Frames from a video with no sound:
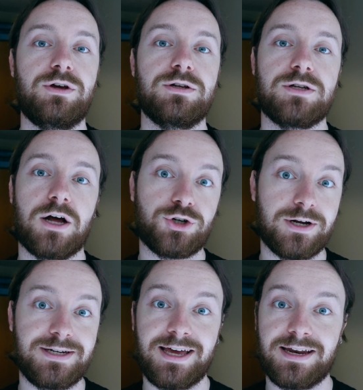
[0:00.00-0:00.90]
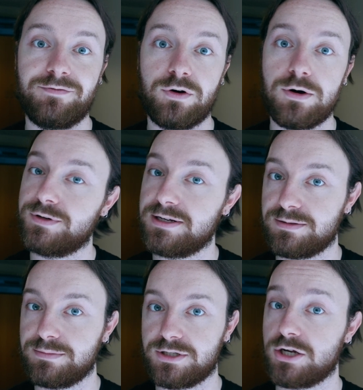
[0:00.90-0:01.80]
you can start trying to get involved in
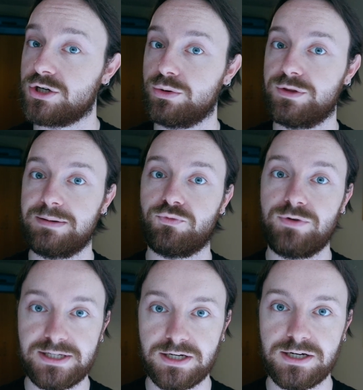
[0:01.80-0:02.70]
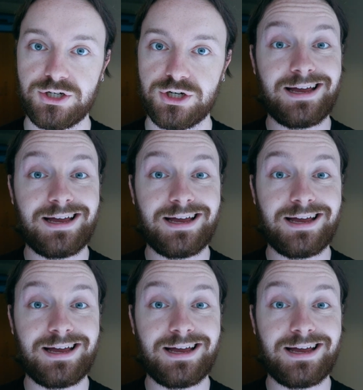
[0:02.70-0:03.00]
some surgical themed research,